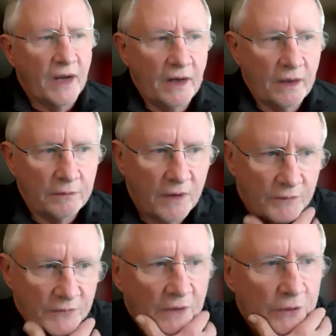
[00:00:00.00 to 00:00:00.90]
Okay,
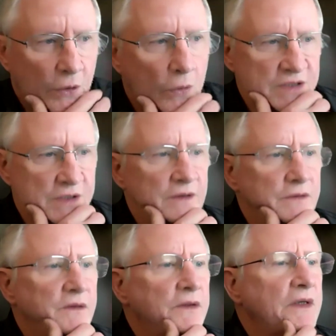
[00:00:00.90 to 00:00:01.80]
another
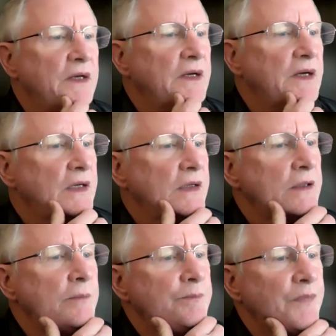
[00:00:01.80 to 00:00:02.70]
question.
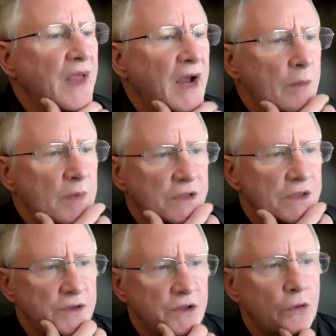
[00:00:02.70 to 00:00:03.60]
How
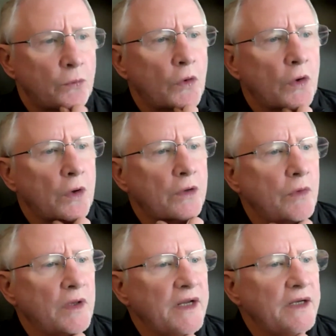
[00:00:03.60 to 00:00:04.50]
much does your
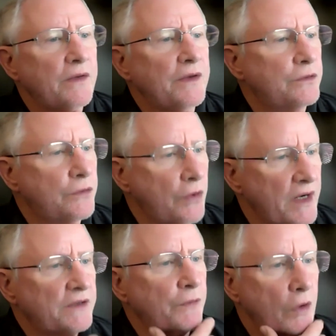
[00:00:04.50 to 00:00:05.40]
work relate to the
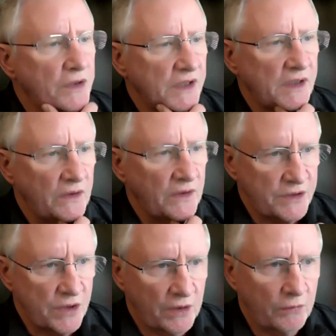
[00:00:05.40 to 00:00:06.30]
transfer
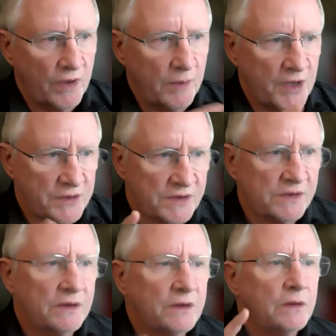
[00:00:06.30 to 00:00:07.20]
articulation
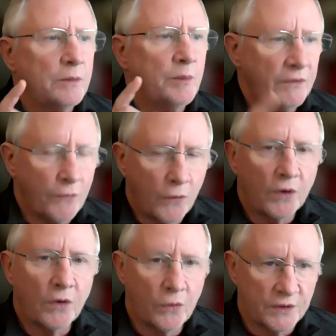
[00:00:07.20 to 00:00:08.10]
agreements
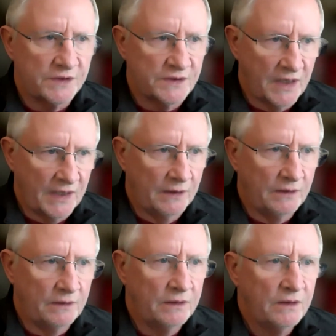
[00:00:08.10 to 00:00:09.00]
before a course is
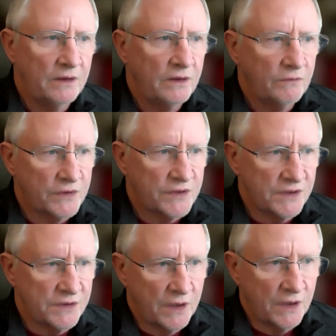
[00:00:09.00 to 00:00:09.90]
taken
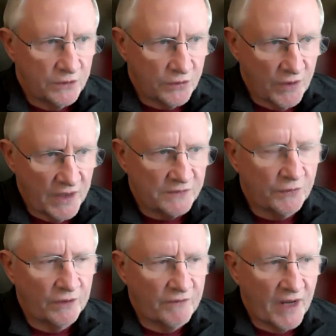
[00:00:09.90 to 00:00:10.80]
versus
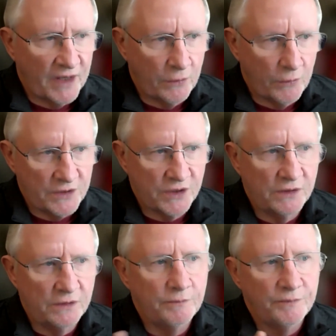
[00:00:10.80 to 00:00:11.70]
transfer
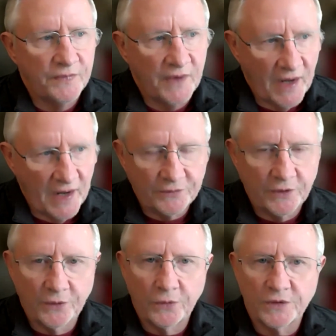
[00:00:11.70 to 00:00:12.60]
evaluation
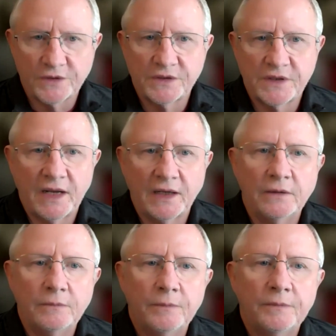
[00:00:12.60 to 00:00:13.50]
after the course is
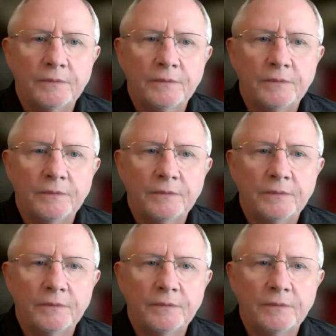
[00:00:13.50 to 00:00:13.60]
taken?